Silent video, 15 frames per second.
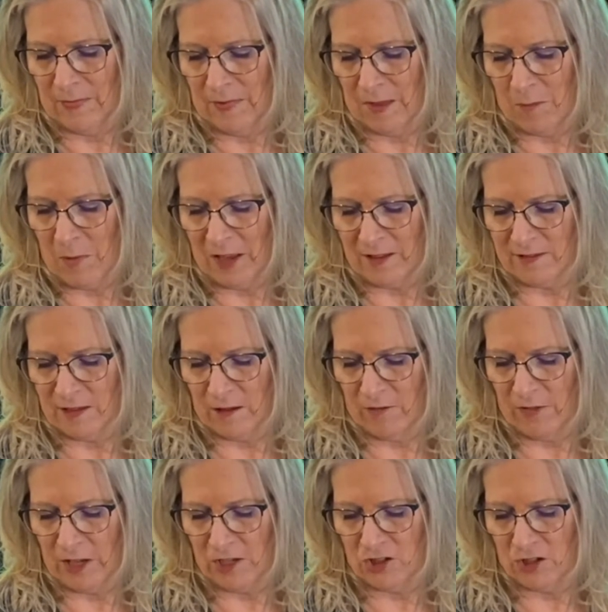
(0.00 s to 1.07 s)
my
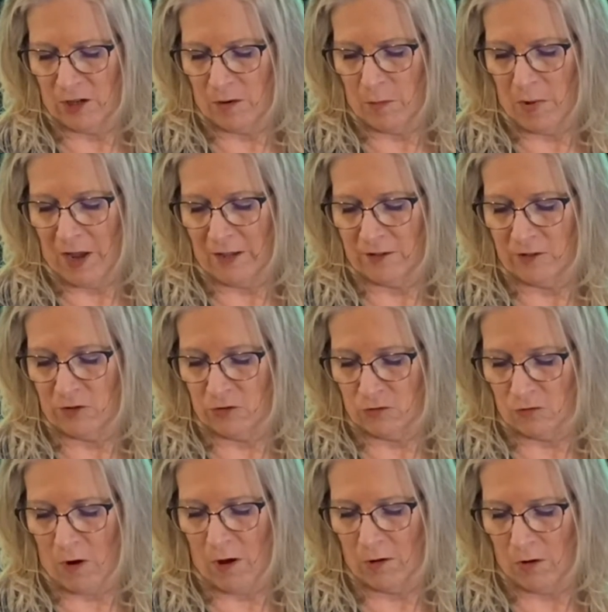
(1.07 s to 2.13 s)
salvation, my
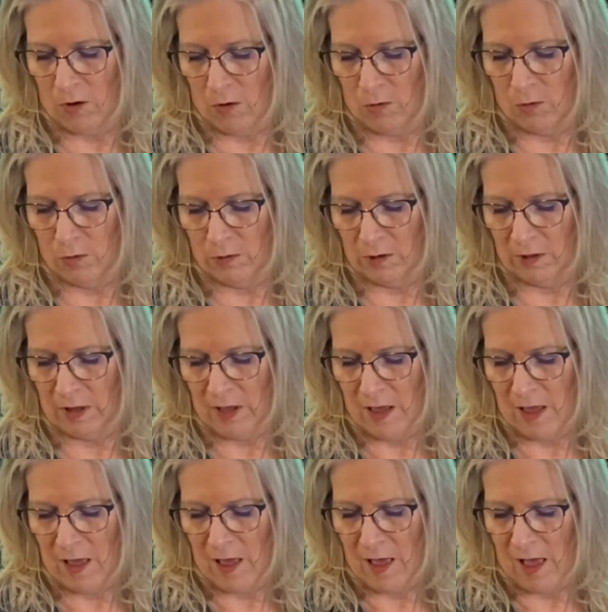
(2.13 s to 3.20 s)
stronghold.
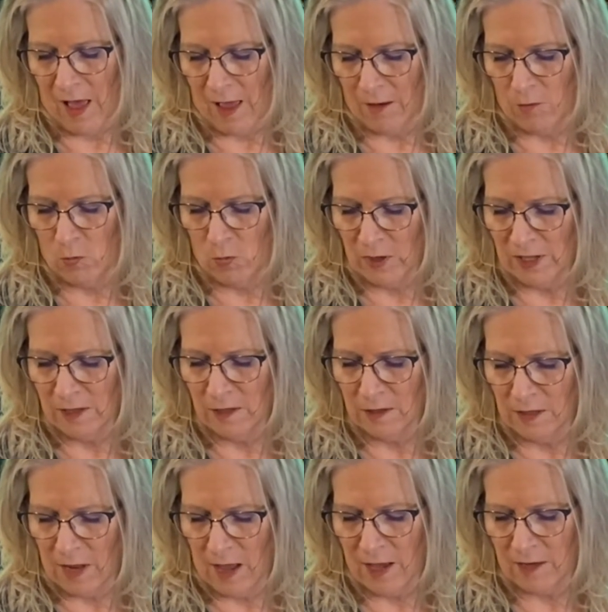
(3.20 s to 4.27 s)
I will
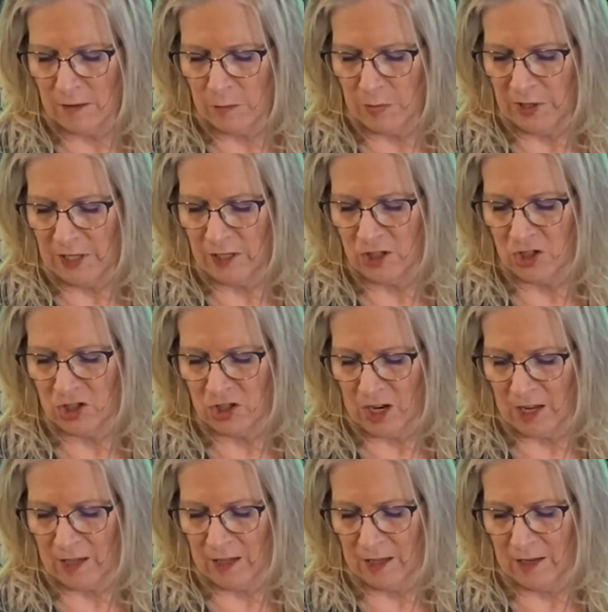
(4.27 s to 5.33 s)
not be
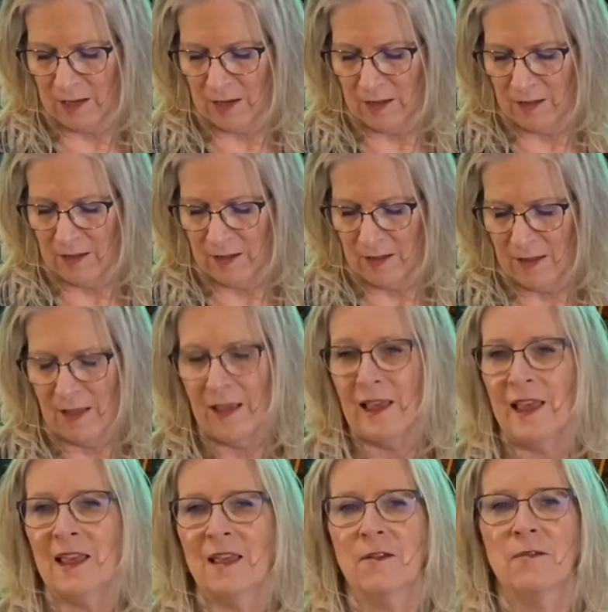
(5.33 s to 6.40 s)
shaken."
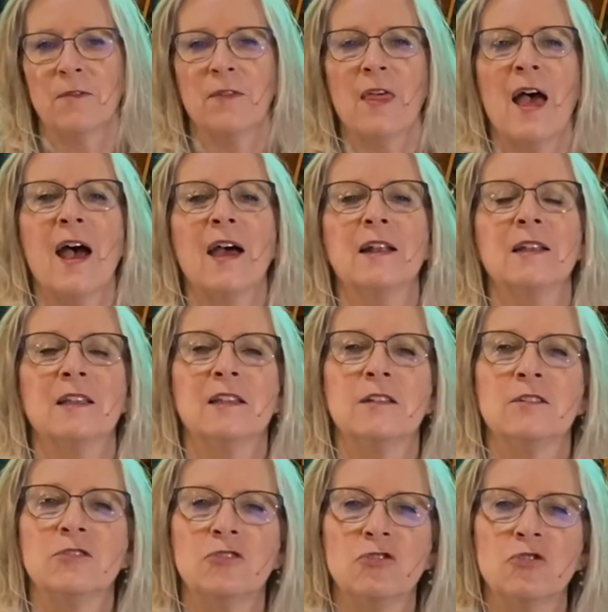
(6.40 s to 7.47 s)
If that
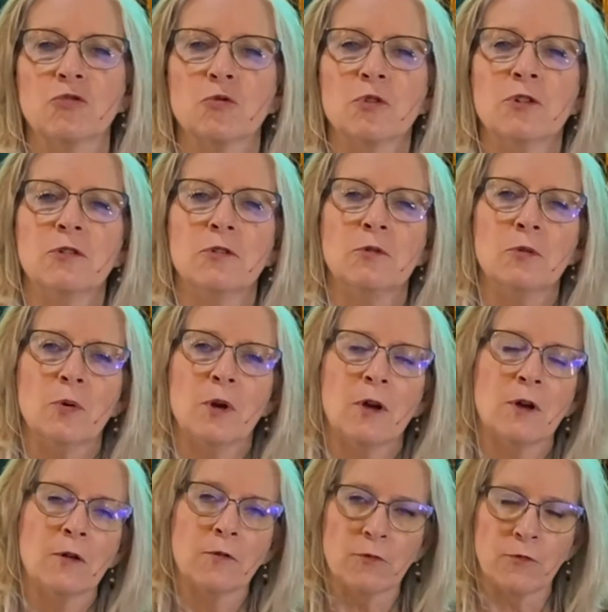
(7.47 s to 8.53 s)
is true
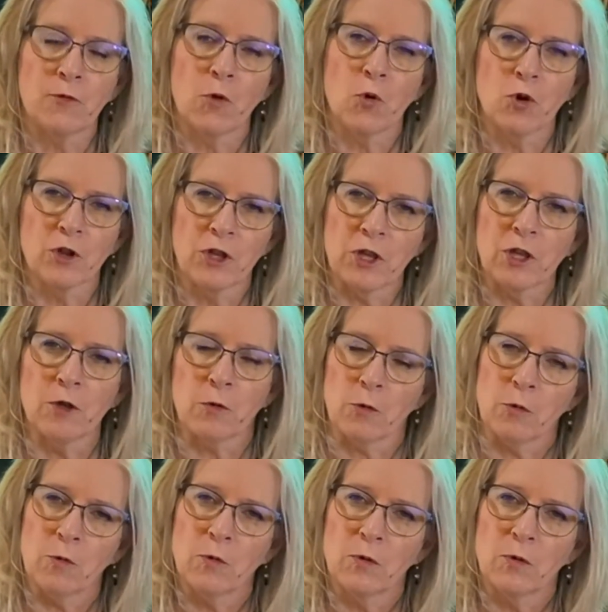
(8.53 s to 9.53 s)
for you,